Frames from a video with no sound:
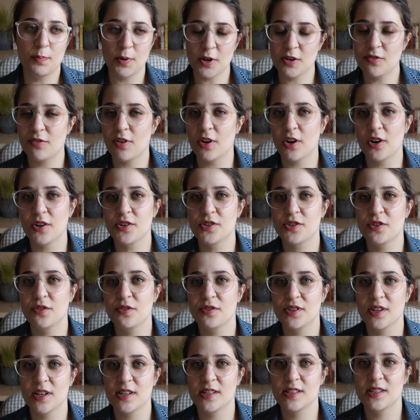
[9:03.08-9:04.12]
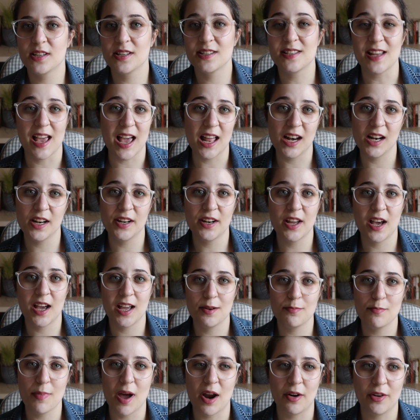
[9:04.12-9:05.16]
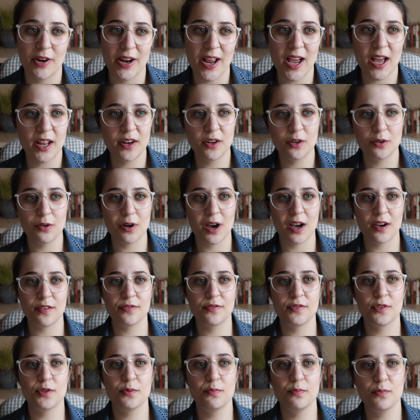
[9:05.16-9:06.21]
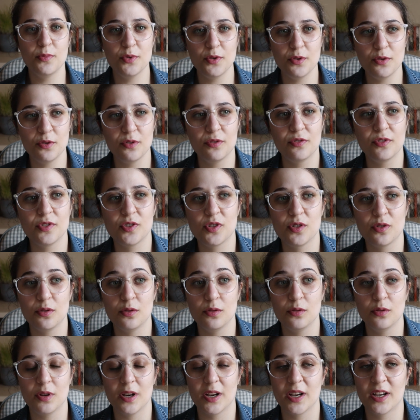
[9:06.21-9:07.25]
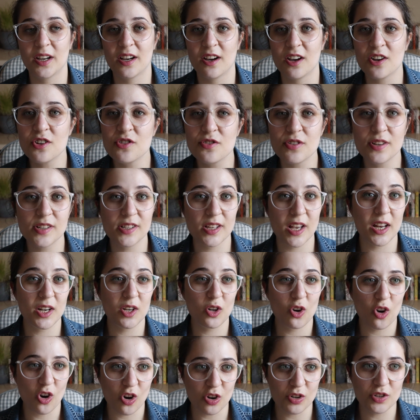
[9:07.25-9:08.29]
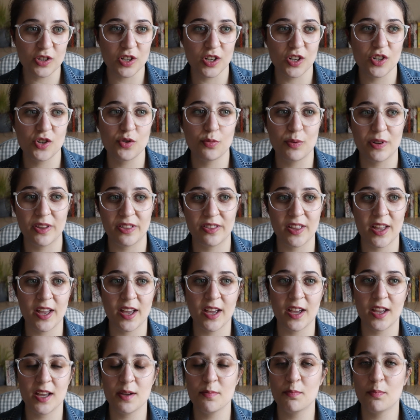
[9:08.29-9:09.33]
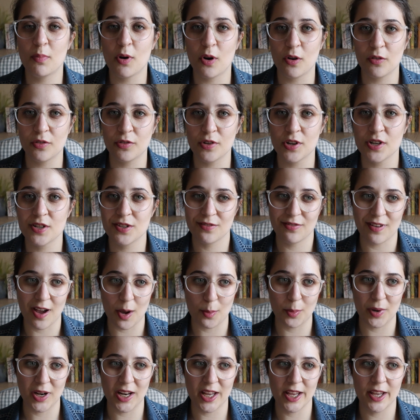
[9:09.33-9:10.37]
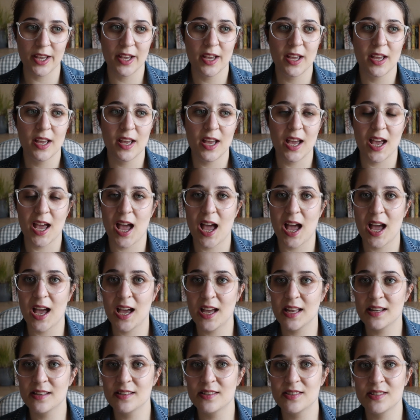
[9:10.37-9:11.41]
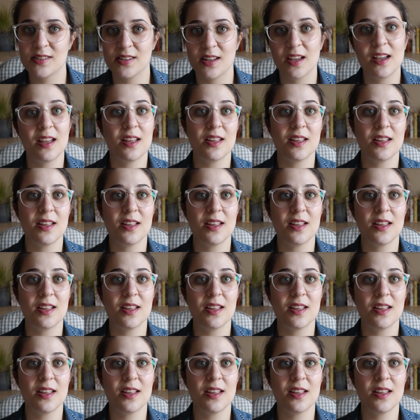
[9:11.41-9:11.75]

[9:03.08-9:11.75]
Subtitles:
The book follows two sisters, Eleanor and Marianne, who have to move to a countryside cottage with their impoverished family, and